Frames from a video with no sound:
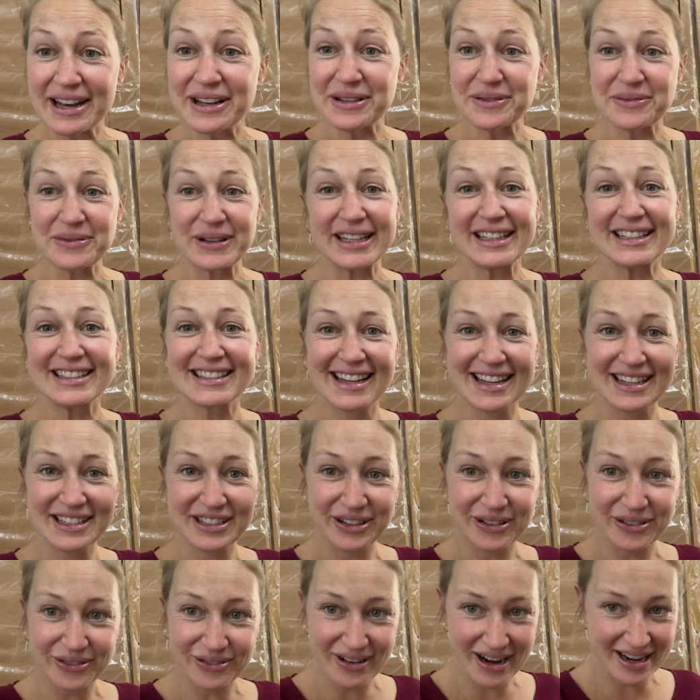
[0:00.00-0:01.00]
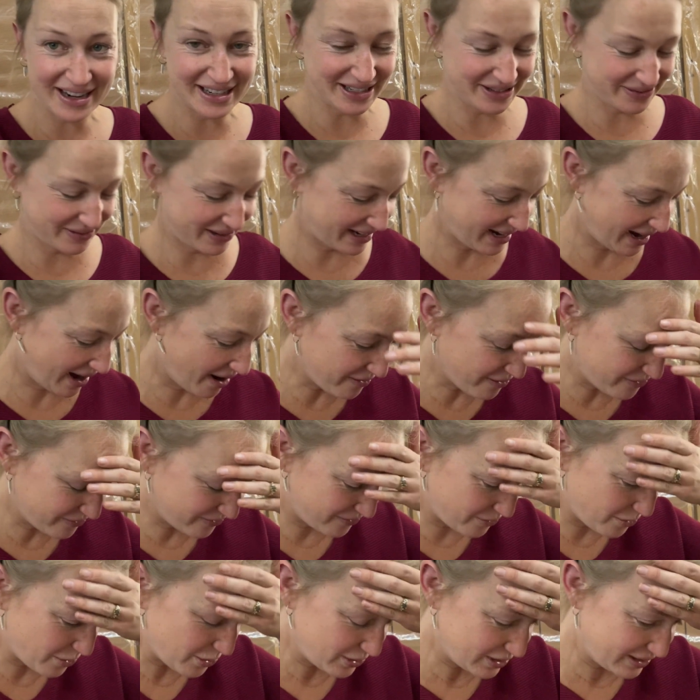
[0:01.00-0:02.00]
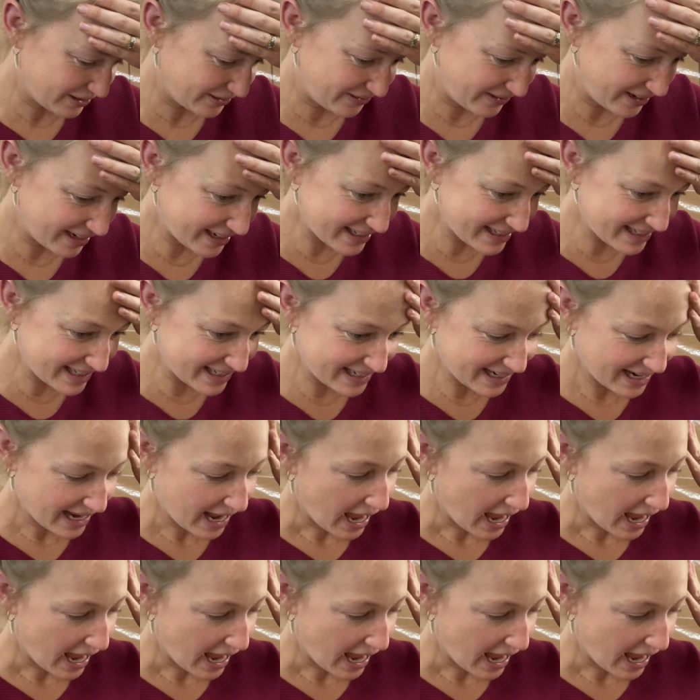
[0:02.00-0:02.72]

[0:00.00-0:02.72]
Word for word: of the week, so that's great. So we can get our water fixed.